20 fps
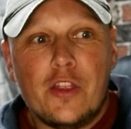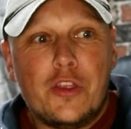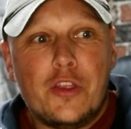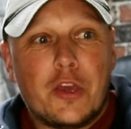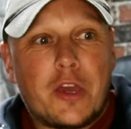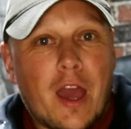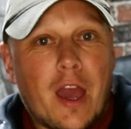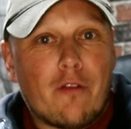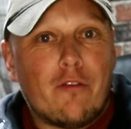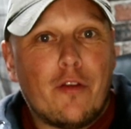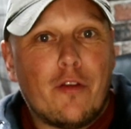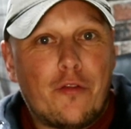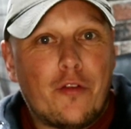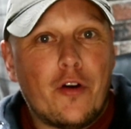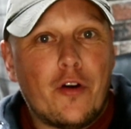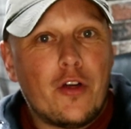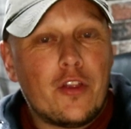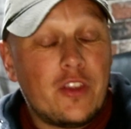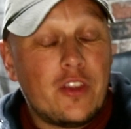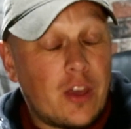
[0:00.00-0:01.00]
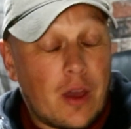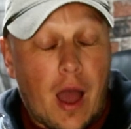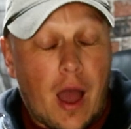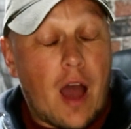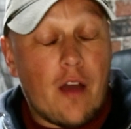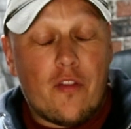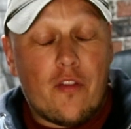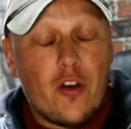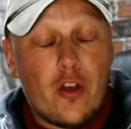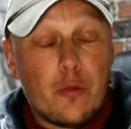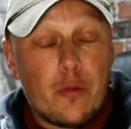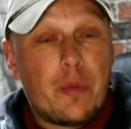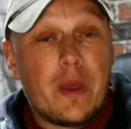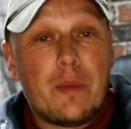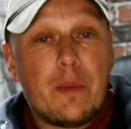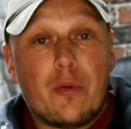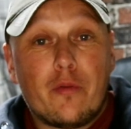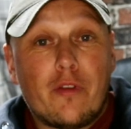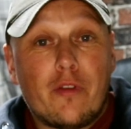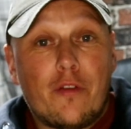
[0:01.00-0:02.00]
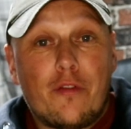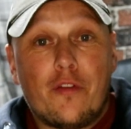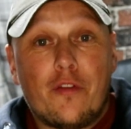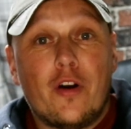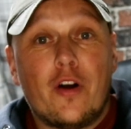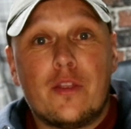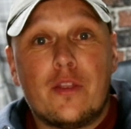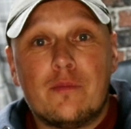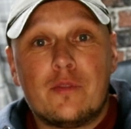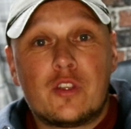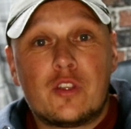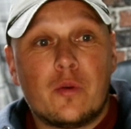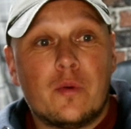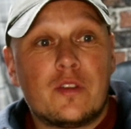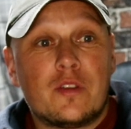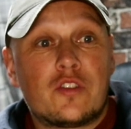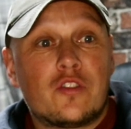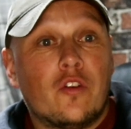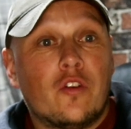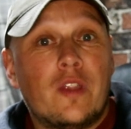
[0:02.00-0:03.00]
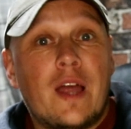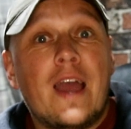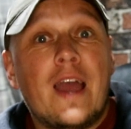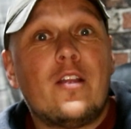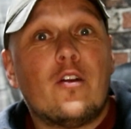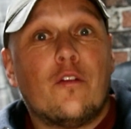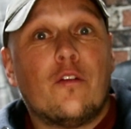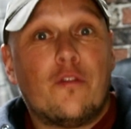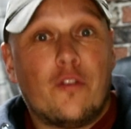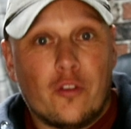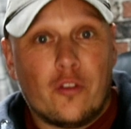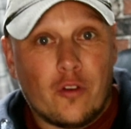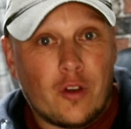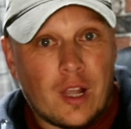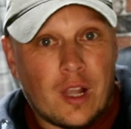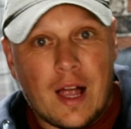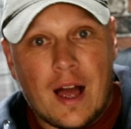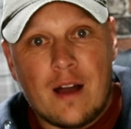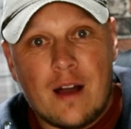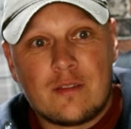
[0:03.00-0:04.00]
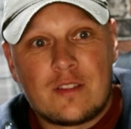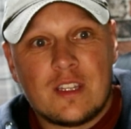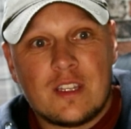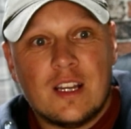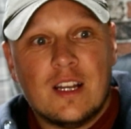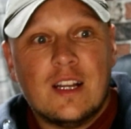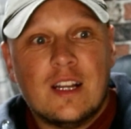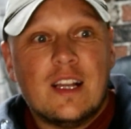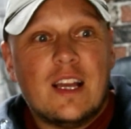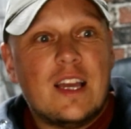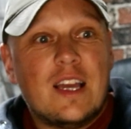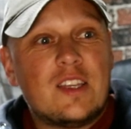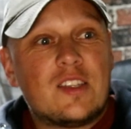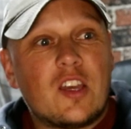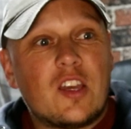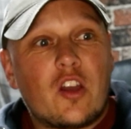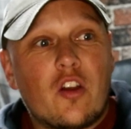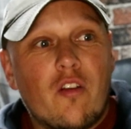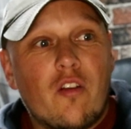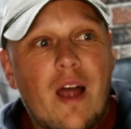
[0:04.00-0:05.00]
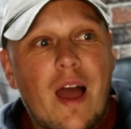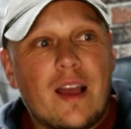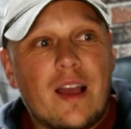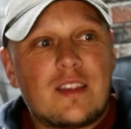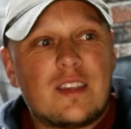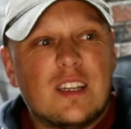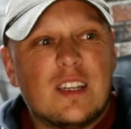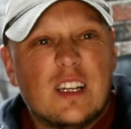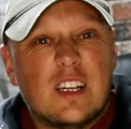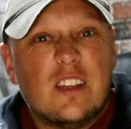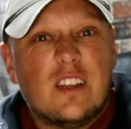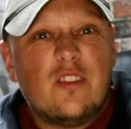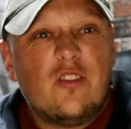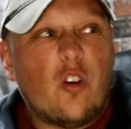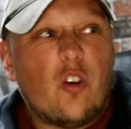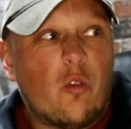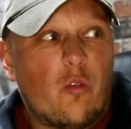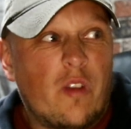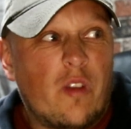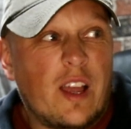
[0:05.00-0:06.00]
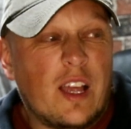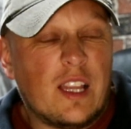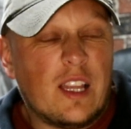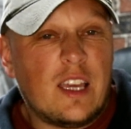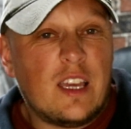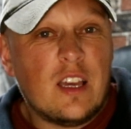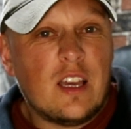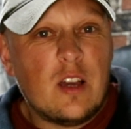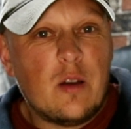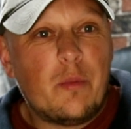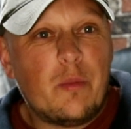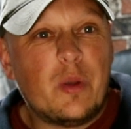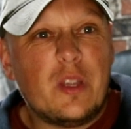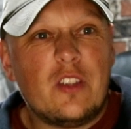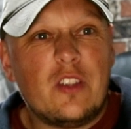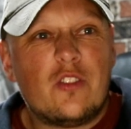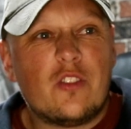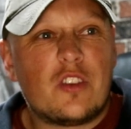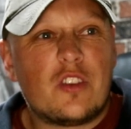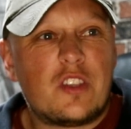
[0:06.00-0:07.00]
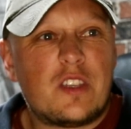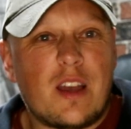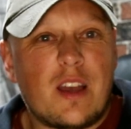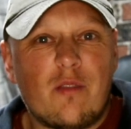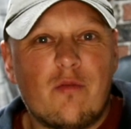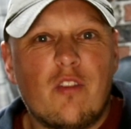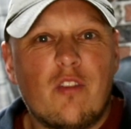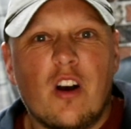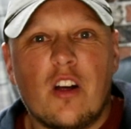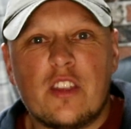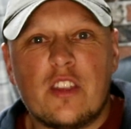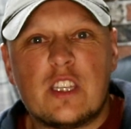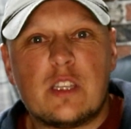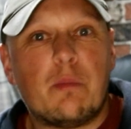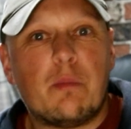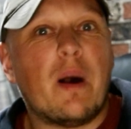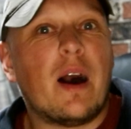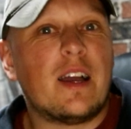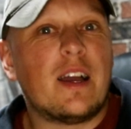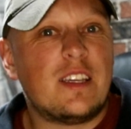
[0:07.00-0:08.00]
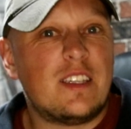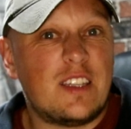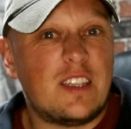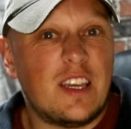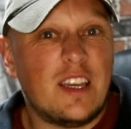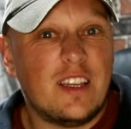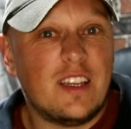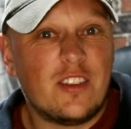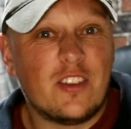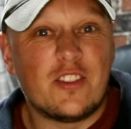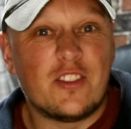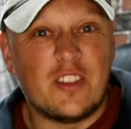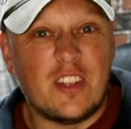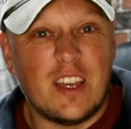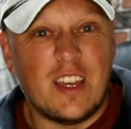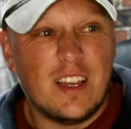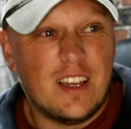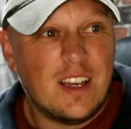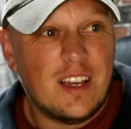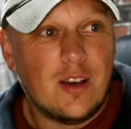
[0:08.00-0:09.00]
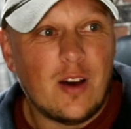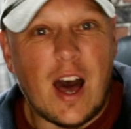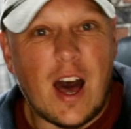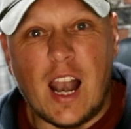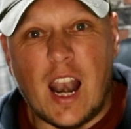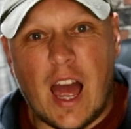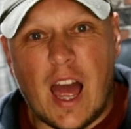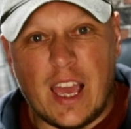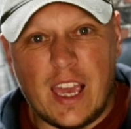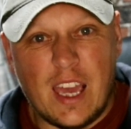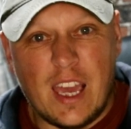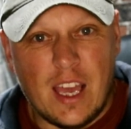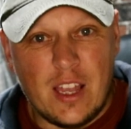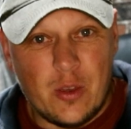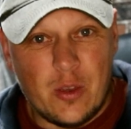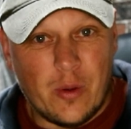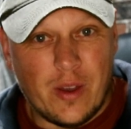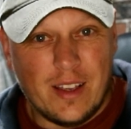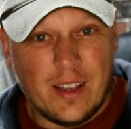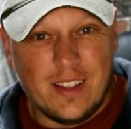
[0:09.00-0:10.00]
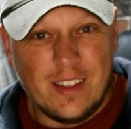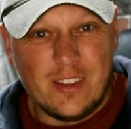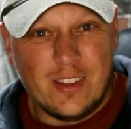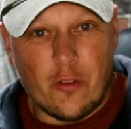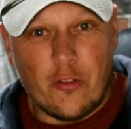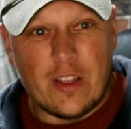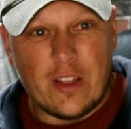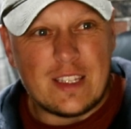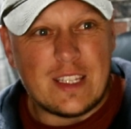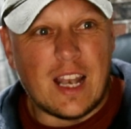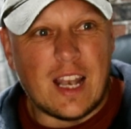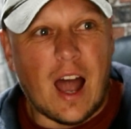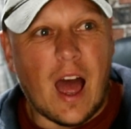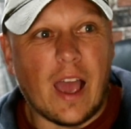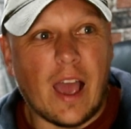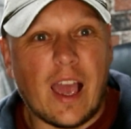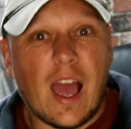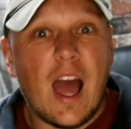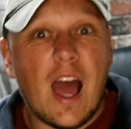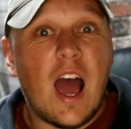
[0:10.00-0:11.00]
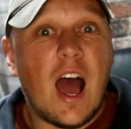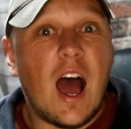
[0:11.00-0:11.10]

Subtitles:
You can I've heard people refer them to as tornado funnel clouds. Is it correct? Not really, but it does sound rather spicy, doesn't it? I like it anyway. Don't forget to like